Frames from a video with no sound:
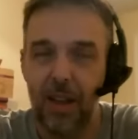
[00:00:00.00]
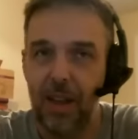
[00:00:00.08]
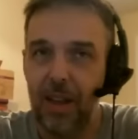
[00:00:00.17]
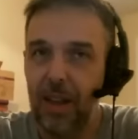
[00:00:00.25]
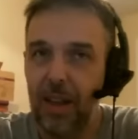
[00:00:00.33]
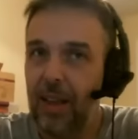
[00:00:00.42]

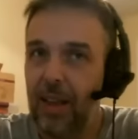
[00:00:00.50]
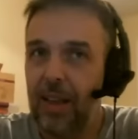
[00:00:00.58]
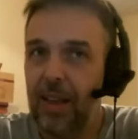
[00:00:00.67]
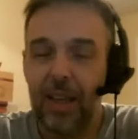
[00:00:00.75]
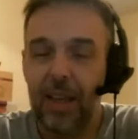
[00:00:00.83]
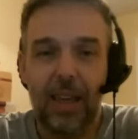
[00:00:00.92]
Yeah, it,
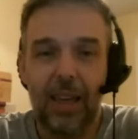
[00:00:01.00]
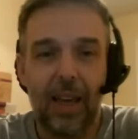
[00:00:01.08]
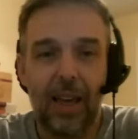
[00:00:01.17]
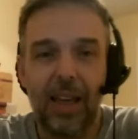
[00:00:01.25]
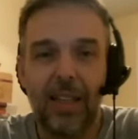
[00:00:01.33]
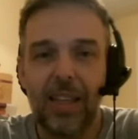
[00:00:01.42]
I think it's that
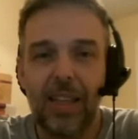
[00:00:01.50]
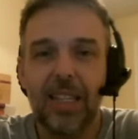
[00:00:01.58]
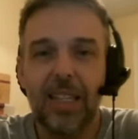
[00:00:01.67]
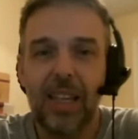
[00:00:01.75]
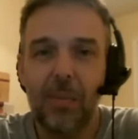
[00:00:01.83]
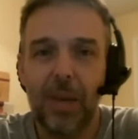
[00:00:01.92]
mentality
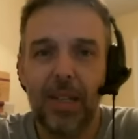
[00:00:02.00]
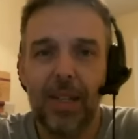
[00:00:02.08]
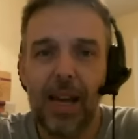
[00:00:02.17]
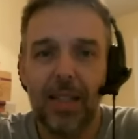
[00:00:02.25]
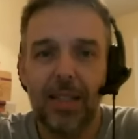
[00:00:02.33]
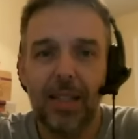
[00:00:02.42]
like a lot of
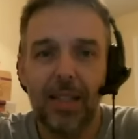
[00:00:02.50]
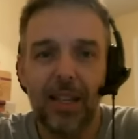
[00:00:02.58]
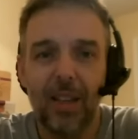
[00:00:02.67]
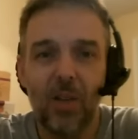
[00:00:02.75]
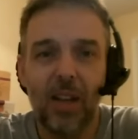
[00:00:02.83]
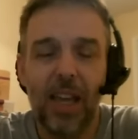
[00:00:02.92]
guys have where
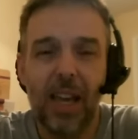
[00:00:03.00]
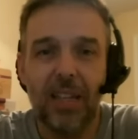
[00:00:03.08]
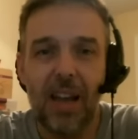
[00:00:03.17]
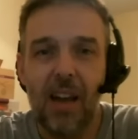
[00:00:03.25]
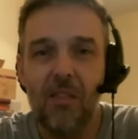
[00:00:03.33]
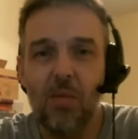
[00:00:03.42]
it's like, you
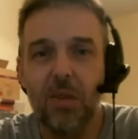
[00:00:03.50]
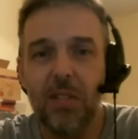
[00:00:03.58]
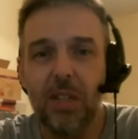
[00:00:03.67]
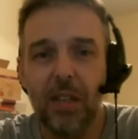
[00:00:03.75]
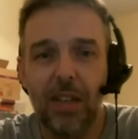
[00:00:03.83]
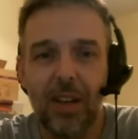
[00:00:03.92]
know, it's their, their
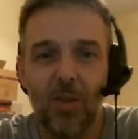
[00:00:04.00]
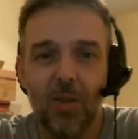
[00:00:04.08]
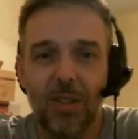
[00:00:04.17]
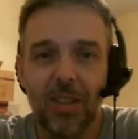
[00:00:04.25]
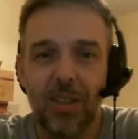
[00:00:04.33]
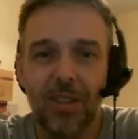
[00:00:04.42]
wife's
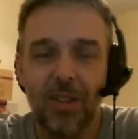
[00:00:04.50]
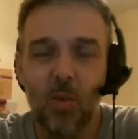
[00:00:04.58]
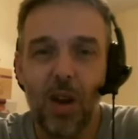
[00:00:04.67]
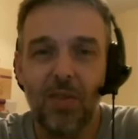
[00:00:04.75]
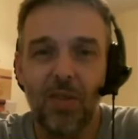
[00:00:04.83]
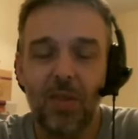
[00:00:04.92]
birthday or
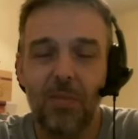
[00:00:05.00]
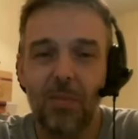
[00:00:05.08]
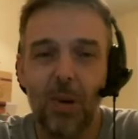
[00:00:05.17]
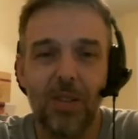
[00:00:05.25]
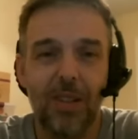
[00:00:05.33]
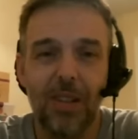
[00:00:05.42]
it's
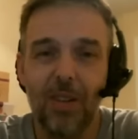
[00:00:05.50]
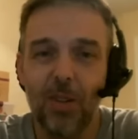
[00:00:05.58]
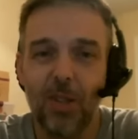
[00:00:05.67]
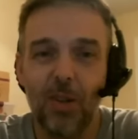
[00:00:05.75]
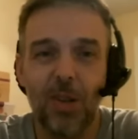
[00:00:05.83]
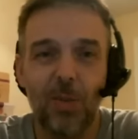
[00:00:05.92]
Christmas and
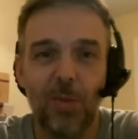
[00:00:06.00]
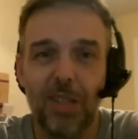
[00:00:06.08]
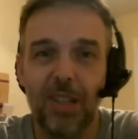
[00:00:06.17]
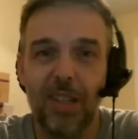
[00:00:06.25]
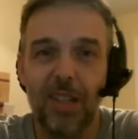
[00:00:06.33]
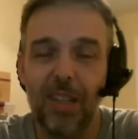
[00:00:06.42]
they run to the
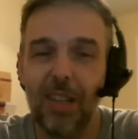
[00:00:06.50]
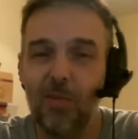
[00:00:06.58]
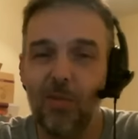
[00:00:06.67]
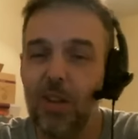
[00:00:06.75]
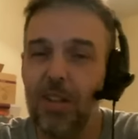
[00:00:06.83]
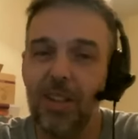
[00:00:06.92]
twenty-four hour
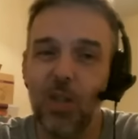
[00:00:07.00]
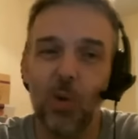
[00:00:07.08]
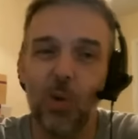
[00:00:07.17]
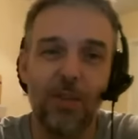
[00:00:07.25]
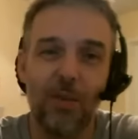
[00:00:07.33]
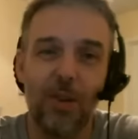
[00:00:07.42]
service
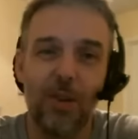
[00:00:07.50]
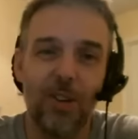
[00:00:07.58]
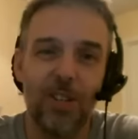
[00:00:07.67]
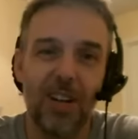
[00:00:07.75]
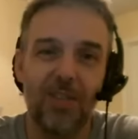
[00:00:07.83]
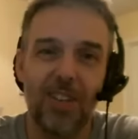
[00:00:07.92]
station and
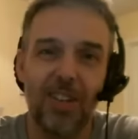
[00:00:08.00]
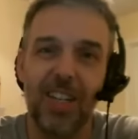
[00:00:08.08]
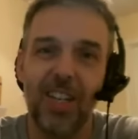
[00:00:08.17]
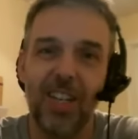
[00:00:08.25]
buy, you know,